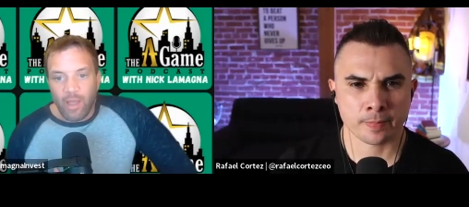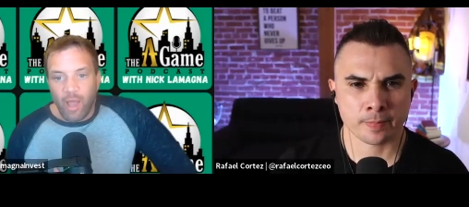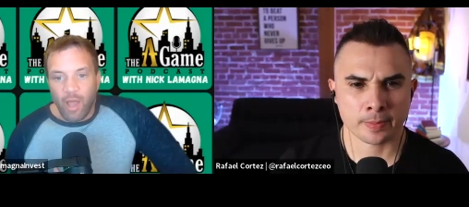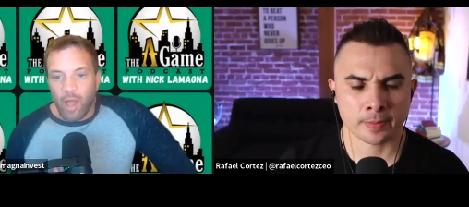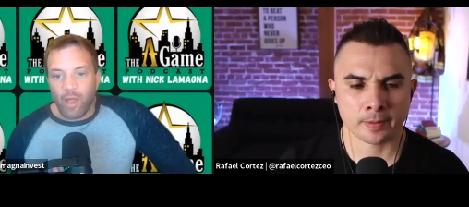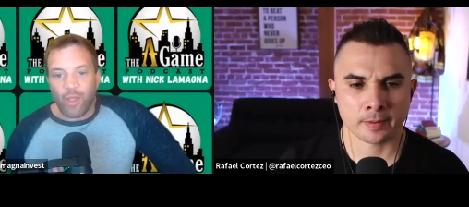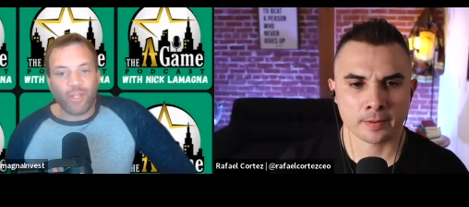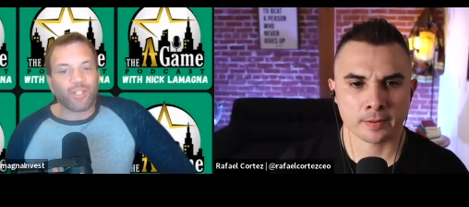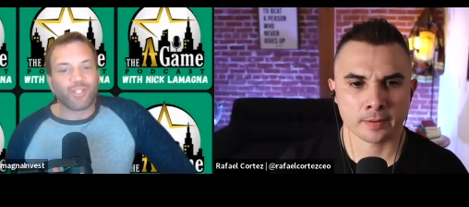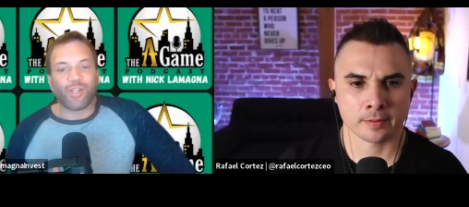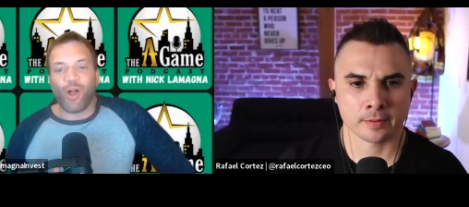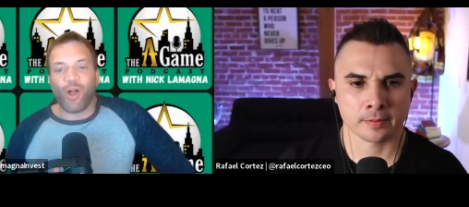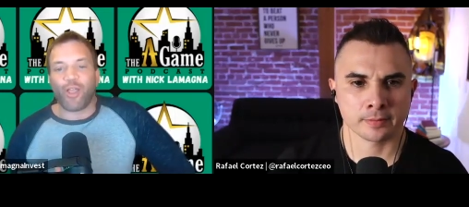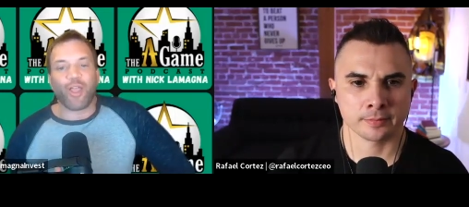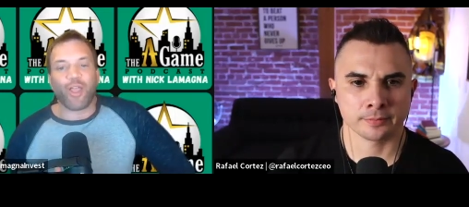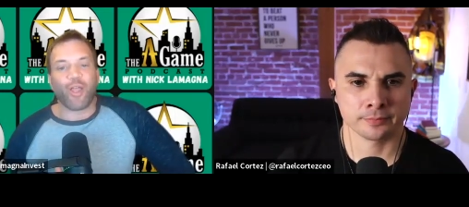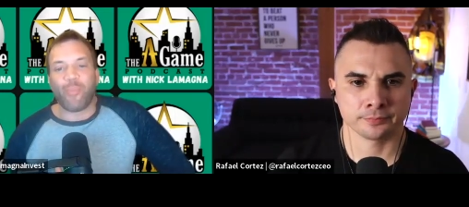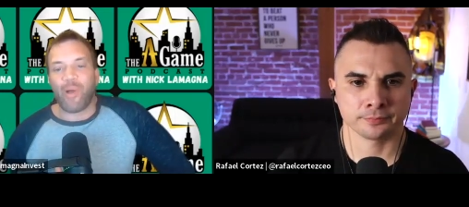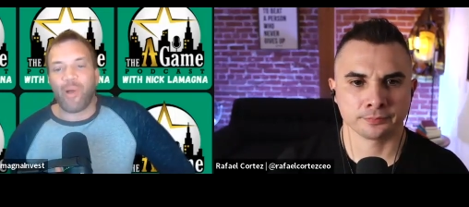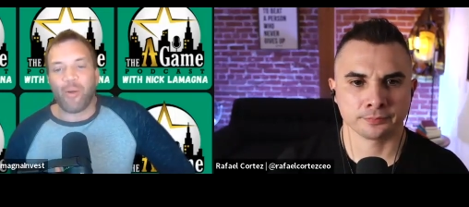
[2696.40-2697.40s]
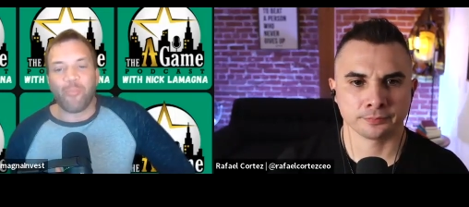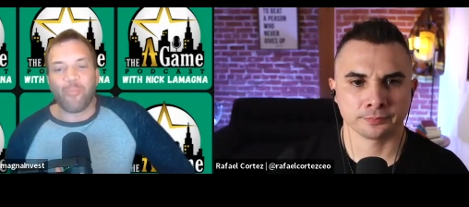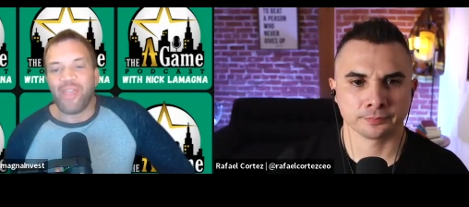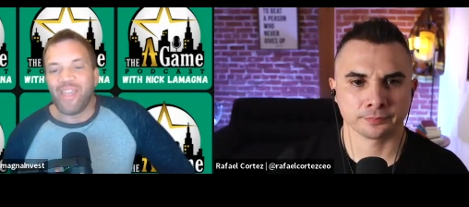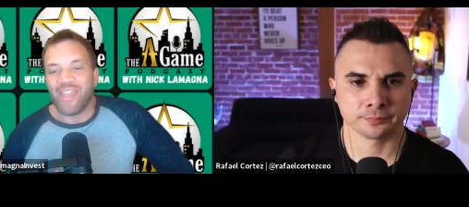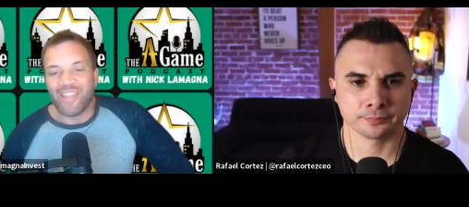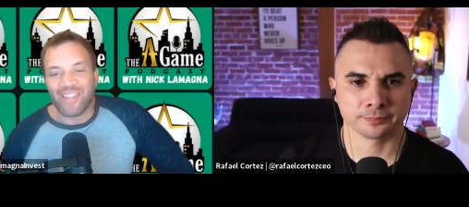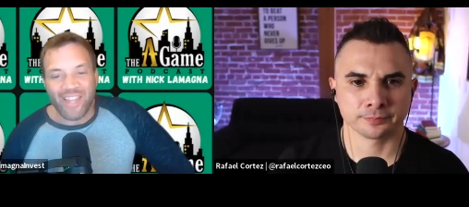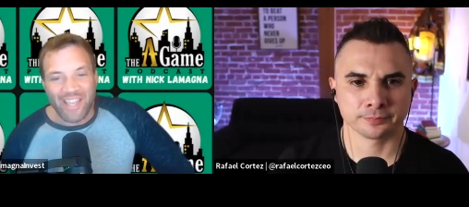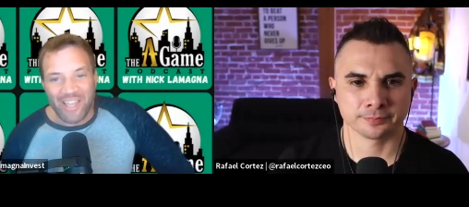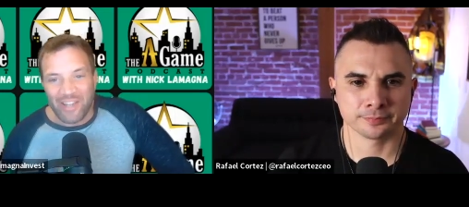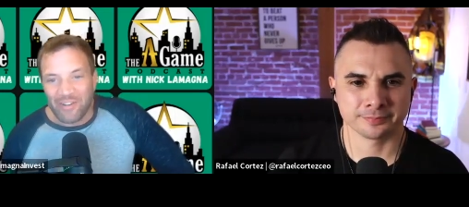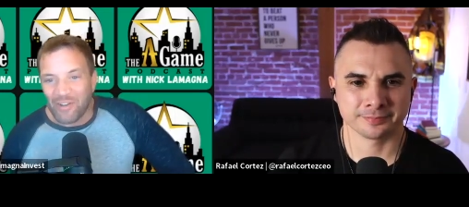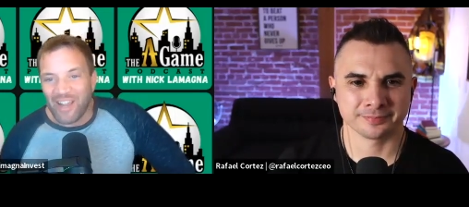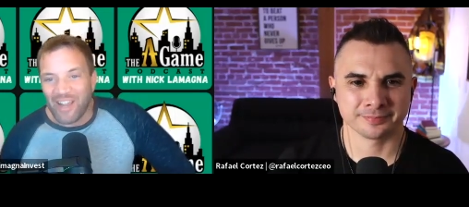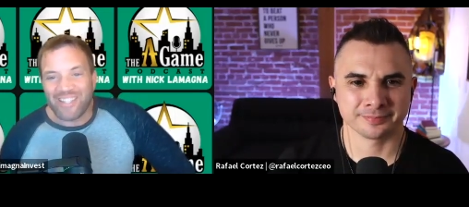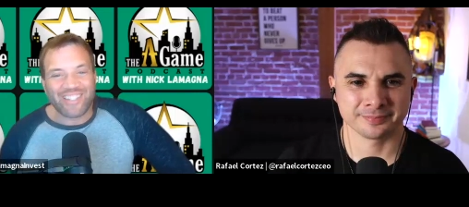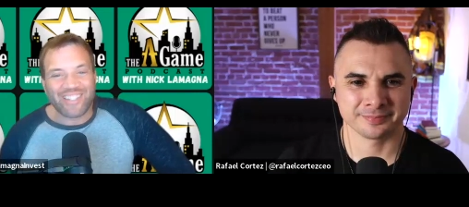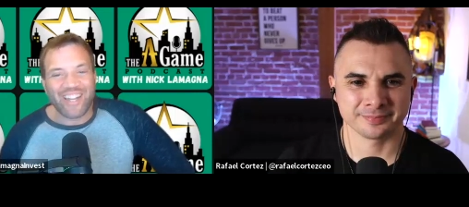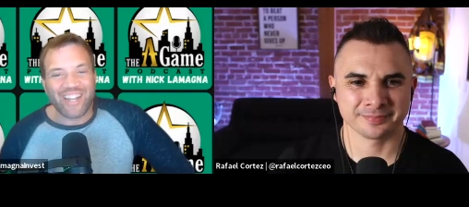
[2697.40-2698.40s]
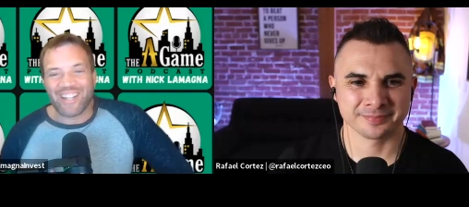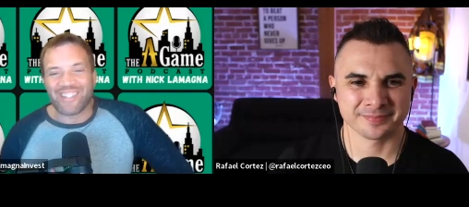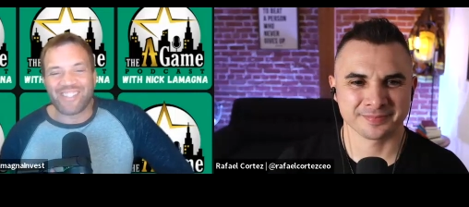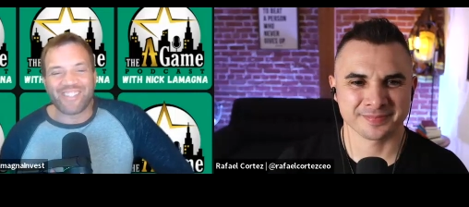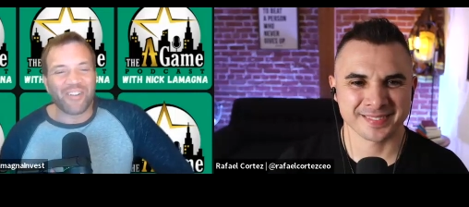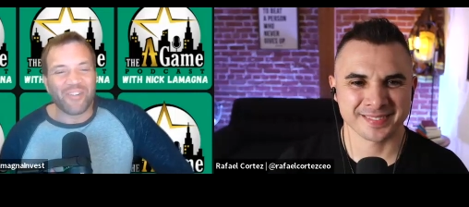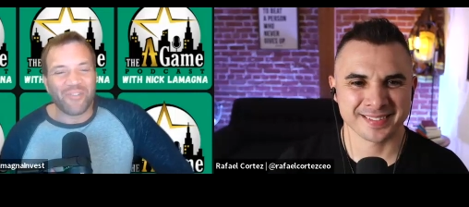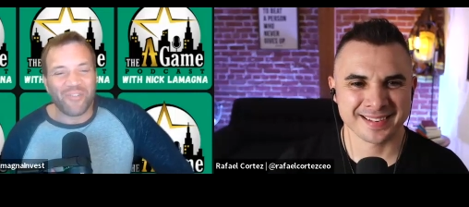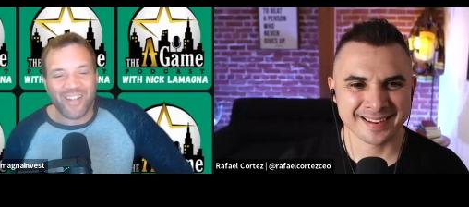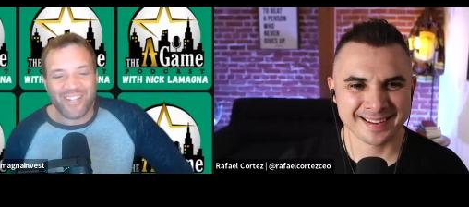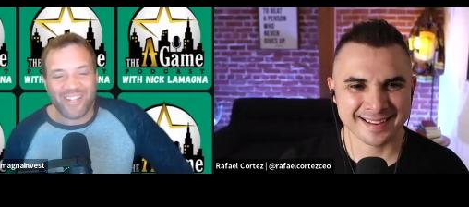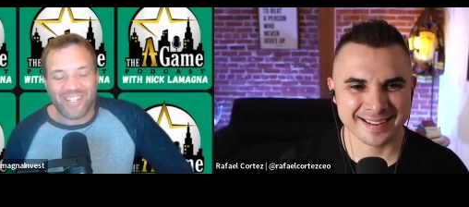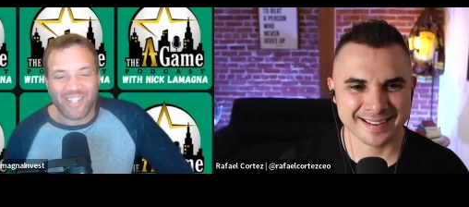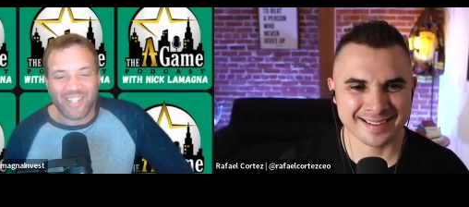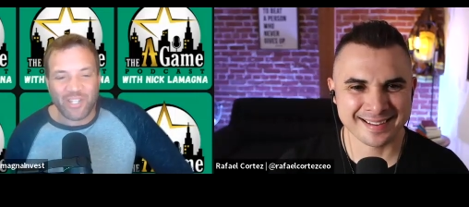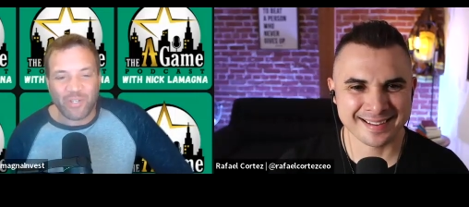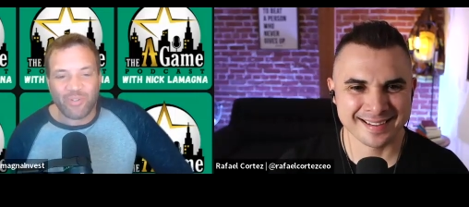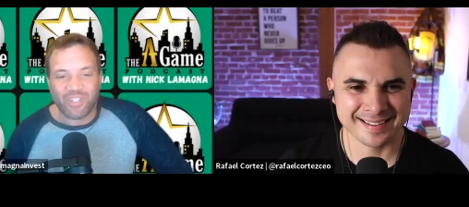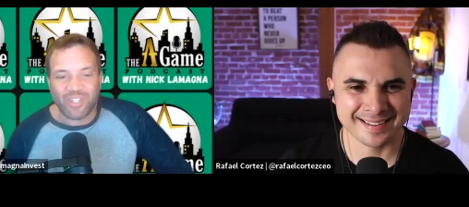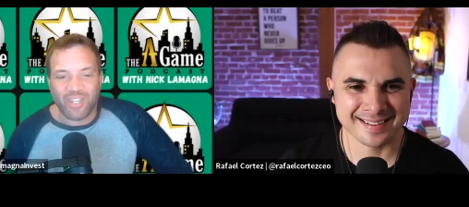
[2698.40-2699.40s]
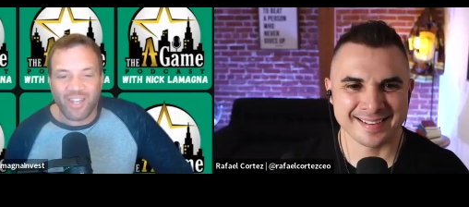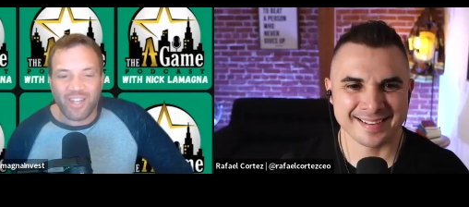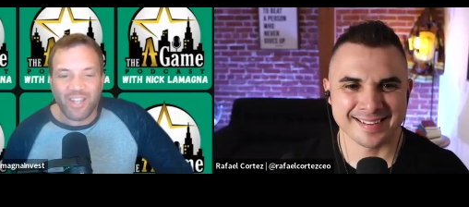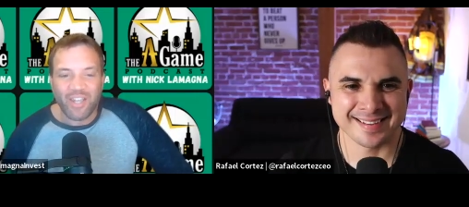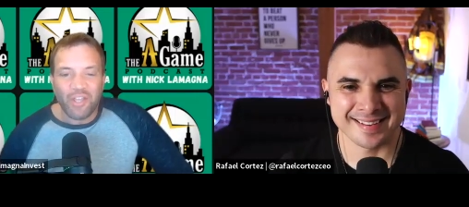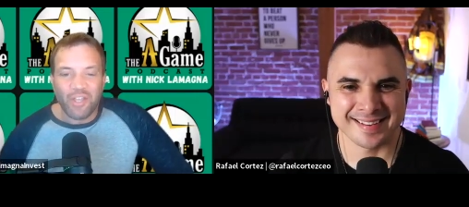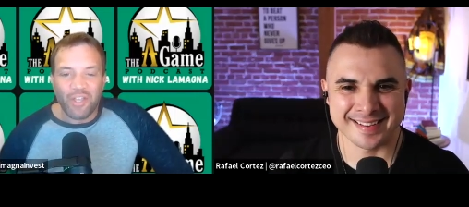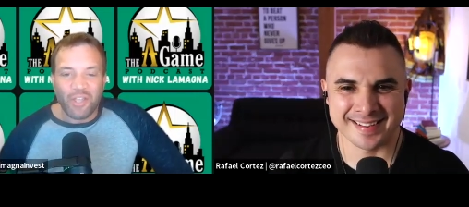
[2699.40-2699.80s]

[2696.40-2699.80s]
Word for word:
Speaker 1: oh, he's talking about me. Like, it resonated so much because you said,